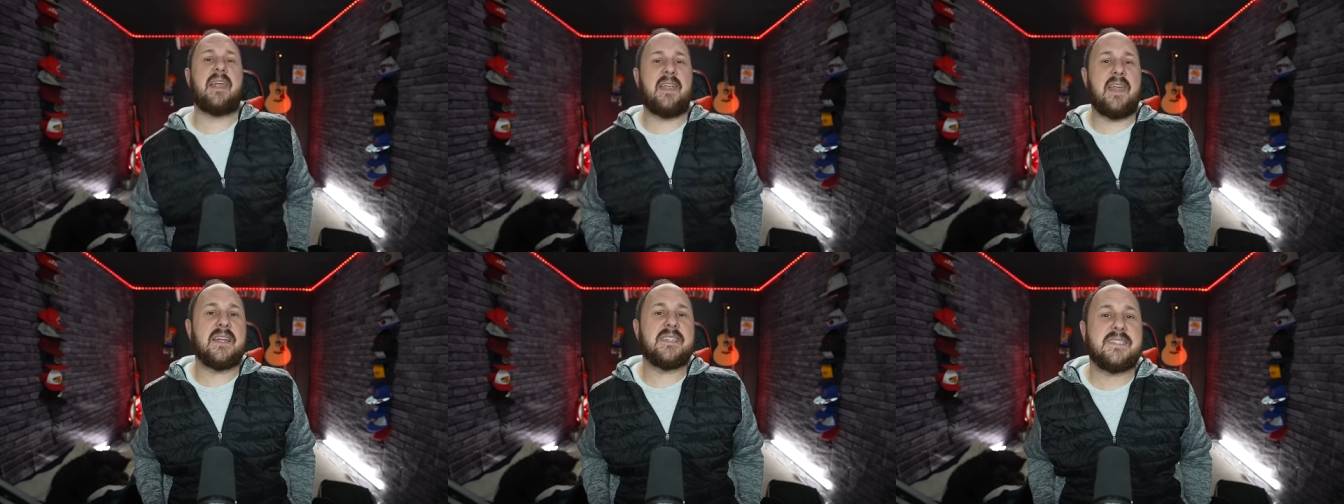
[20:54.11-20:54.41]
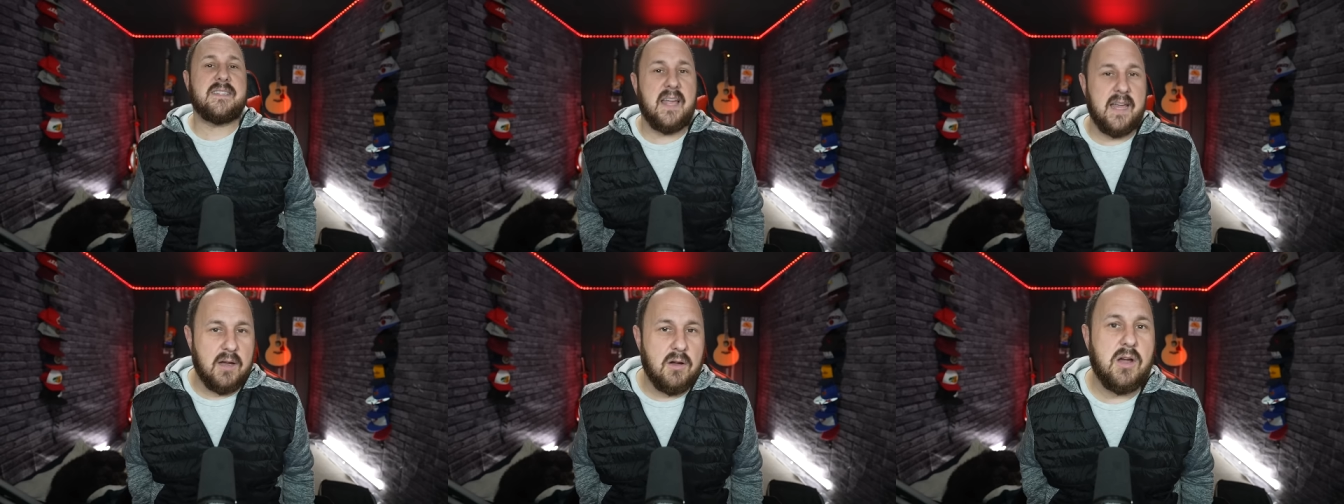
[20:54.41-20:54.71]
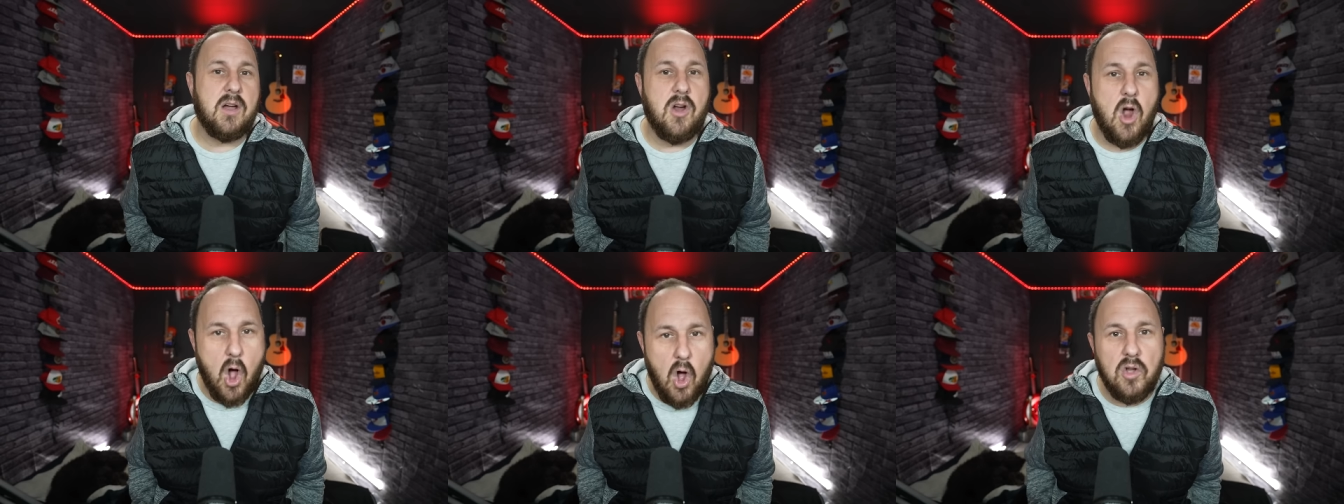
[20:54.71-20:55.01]
and gets
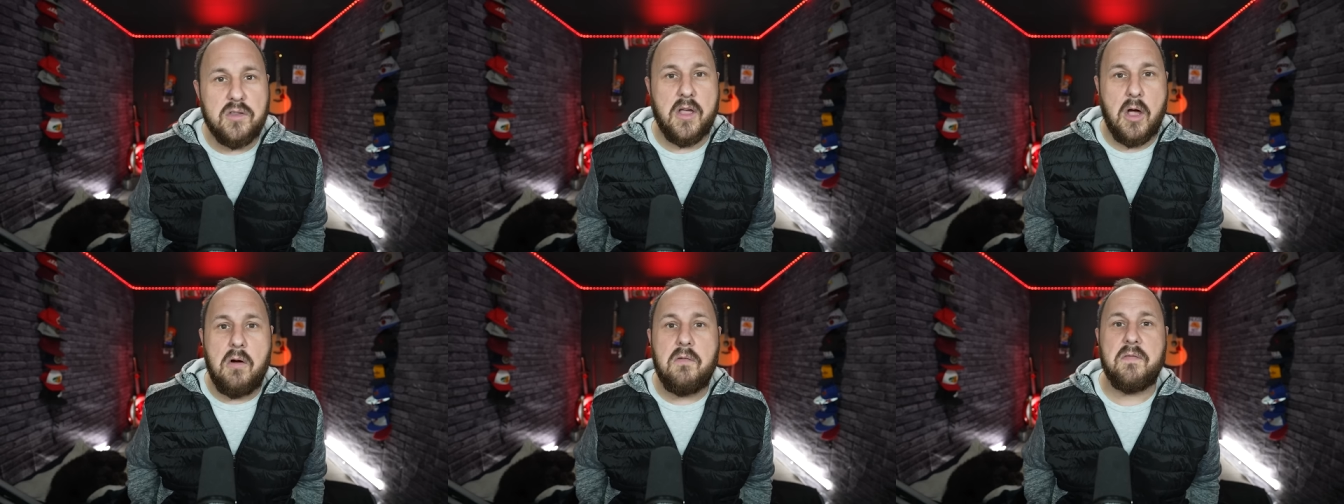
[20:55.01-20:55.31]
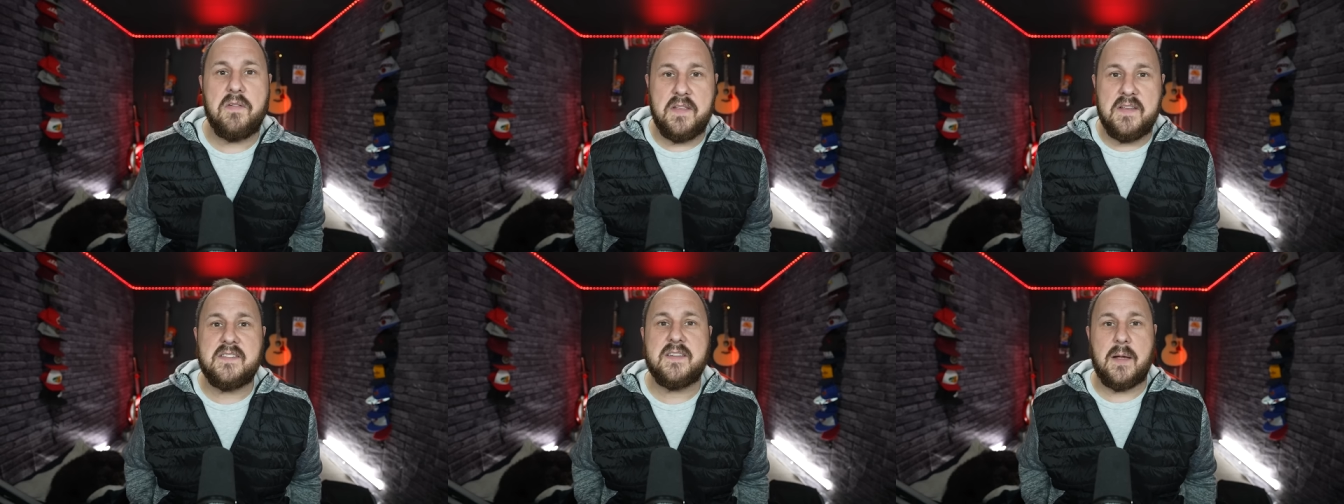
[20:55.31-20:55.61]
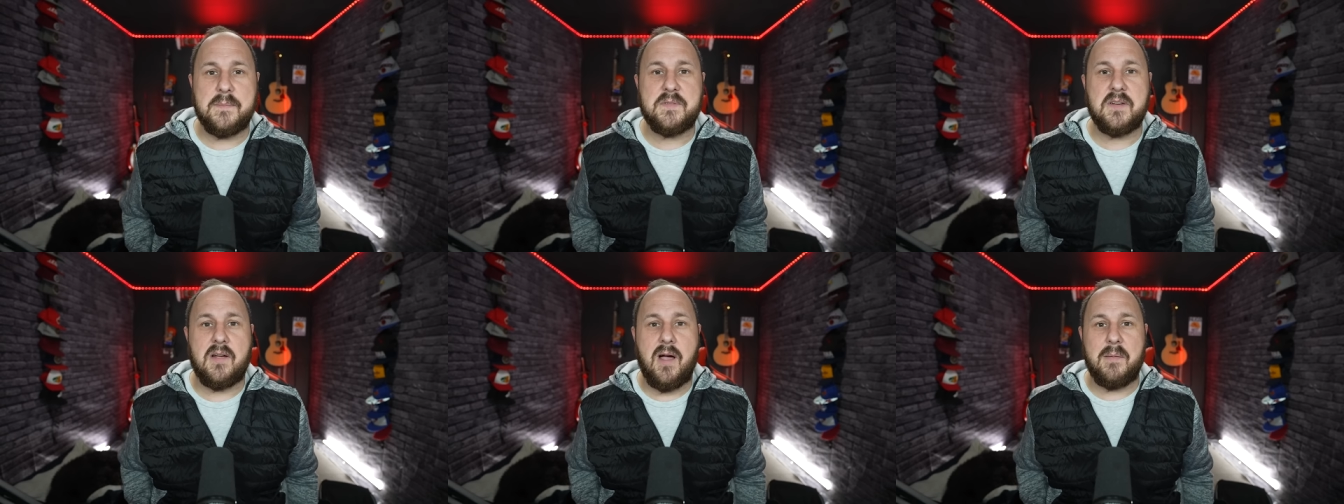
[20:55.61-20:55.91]
like called out for these
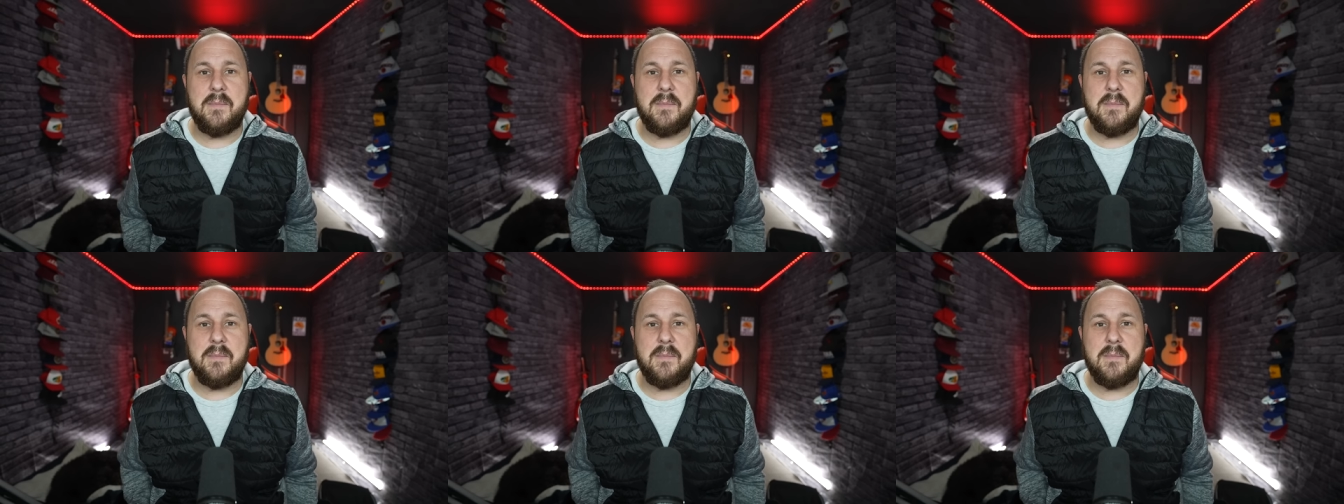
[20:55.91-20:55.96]
types of